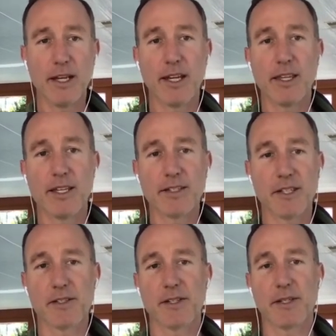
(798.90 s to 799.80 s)
And then he
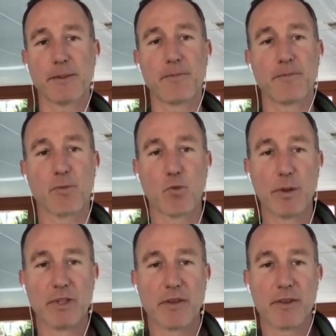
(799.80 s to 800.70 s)
says, we
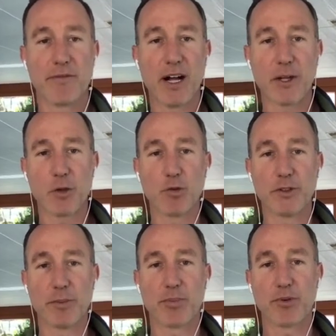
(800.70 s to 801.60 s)
believe that the value will
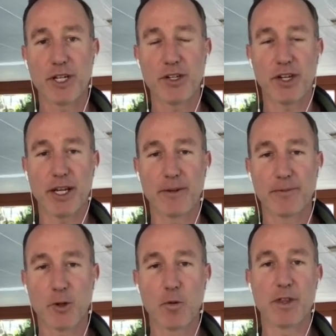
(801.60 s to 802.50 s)
depreciate
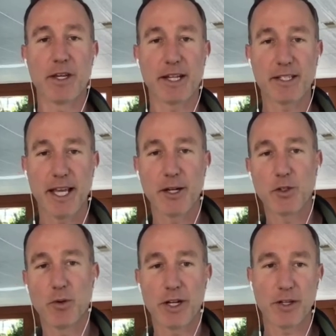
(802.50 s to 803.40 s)
over the next 10 to
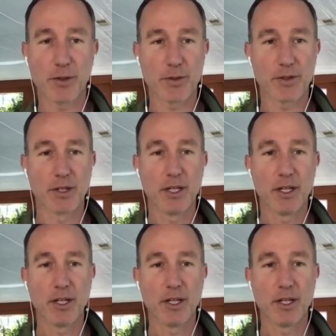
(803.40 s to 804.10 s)
20 years.